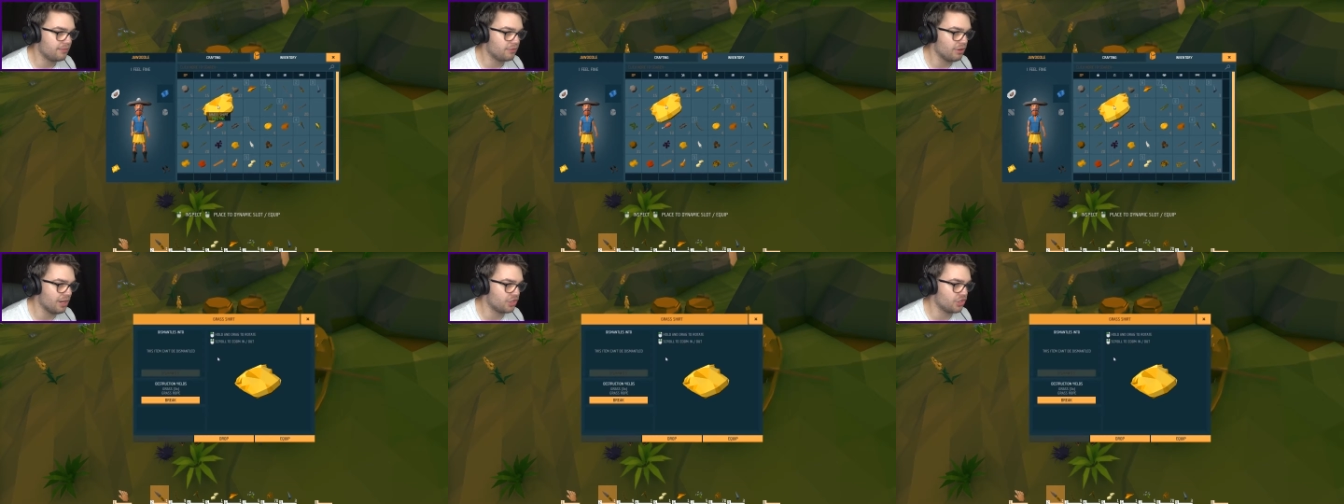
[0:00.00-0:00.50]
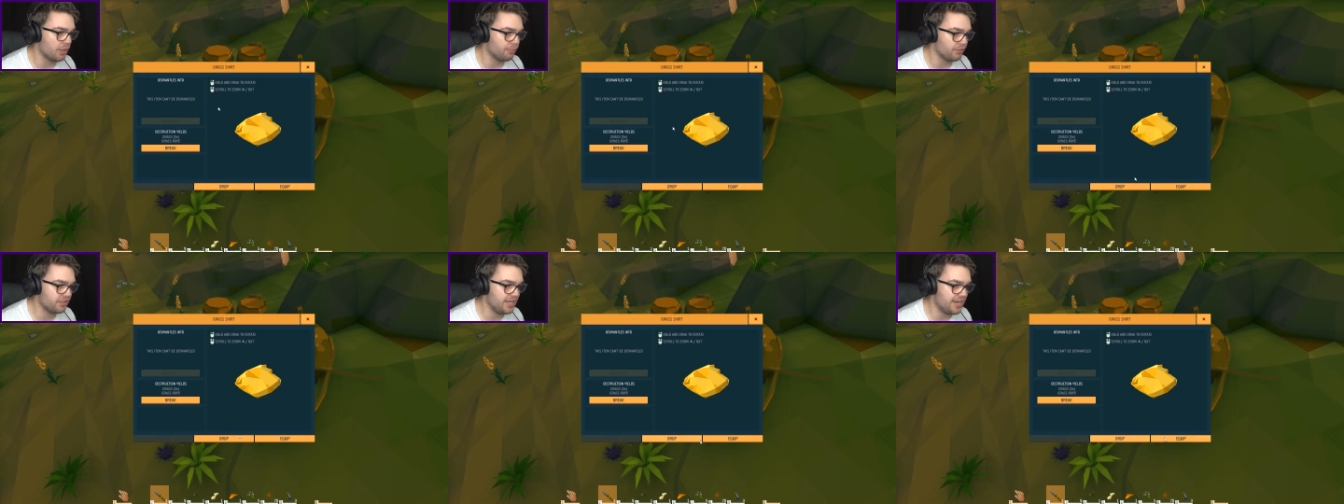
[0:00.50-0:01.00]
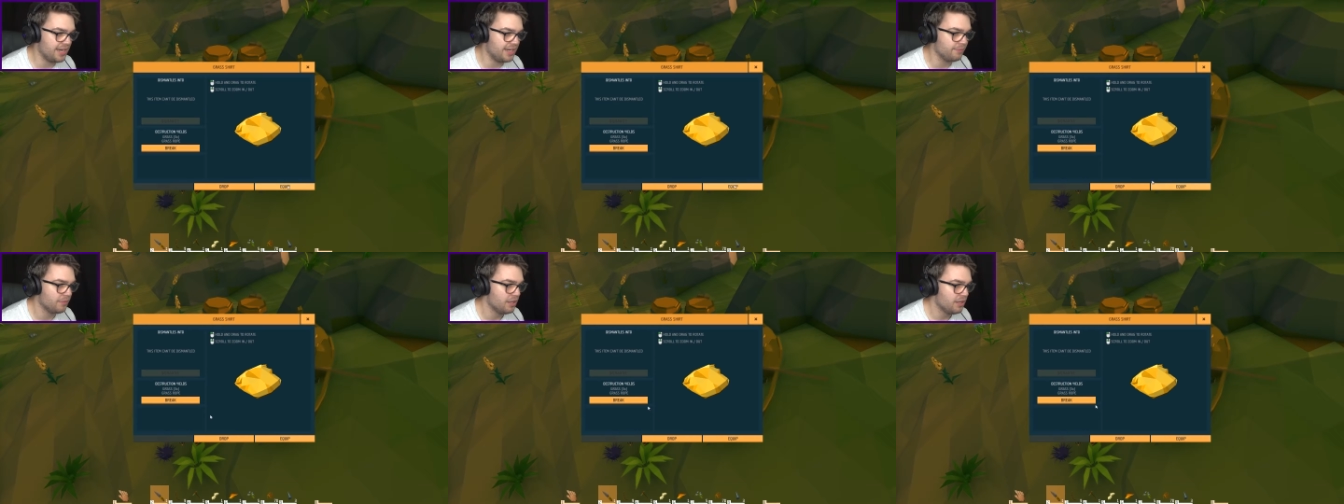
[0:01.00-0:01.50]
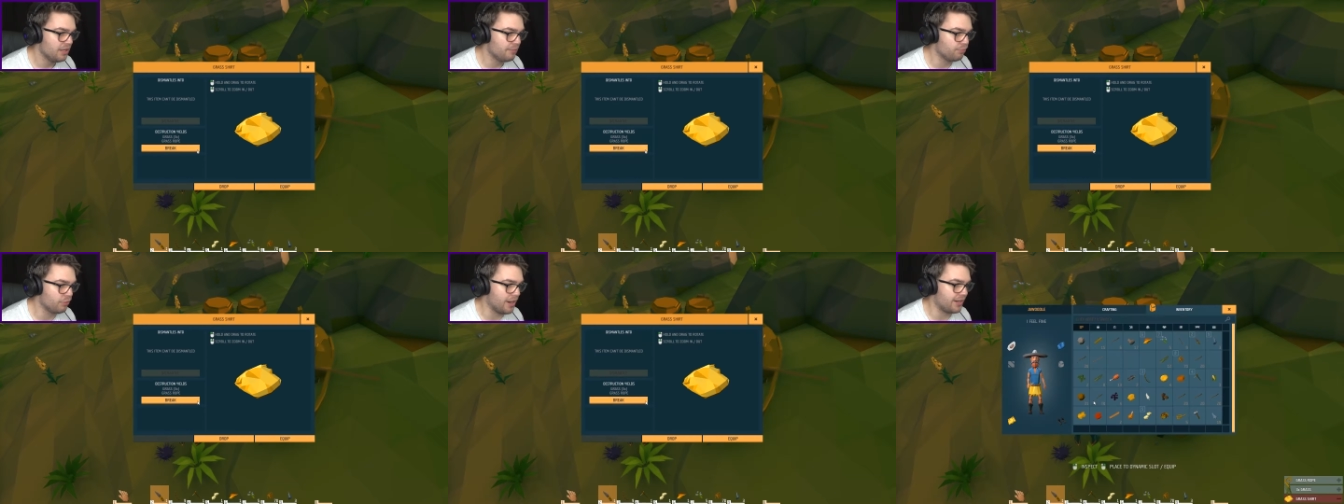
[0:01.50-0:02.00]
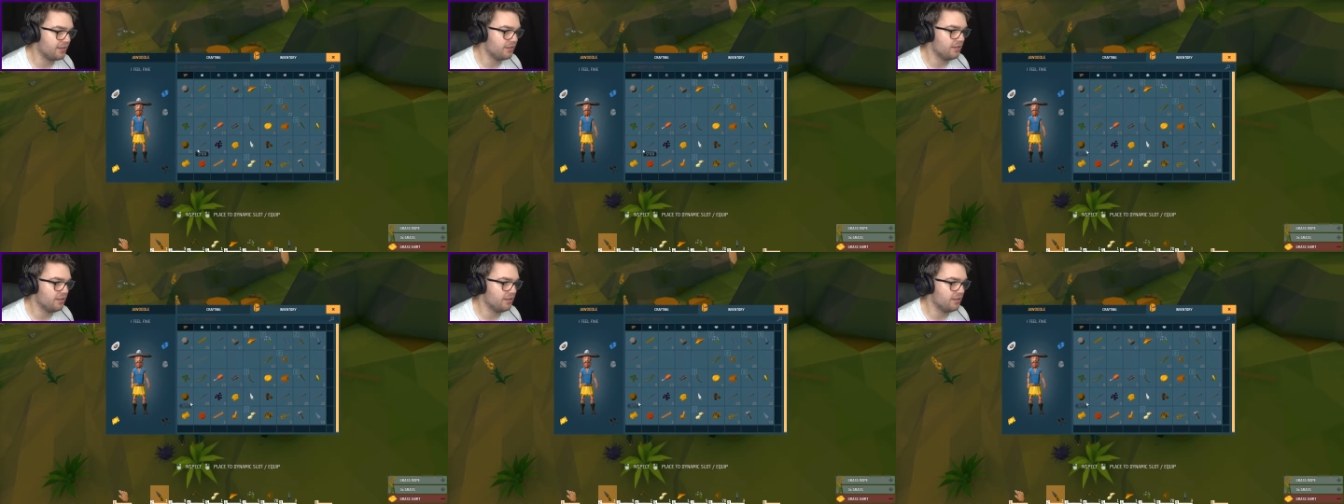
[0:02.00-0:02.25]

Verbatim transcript: grass shirt, pristine, break.